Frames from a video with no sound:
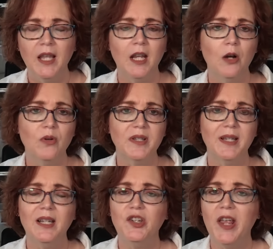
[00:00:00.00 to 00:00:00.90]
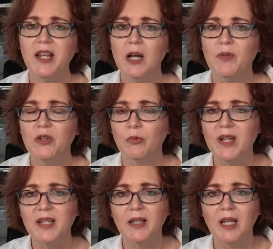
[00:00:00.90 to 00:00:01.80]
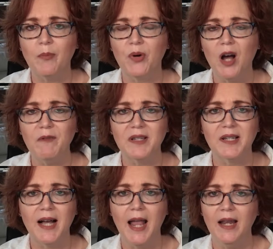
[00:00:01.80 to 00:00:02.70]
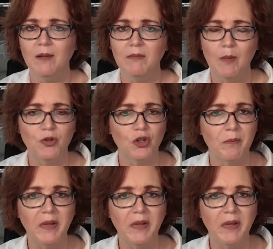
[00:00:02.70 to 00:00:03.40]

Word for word: You know, Cindy Jacobs recently prophesied, and I'm sure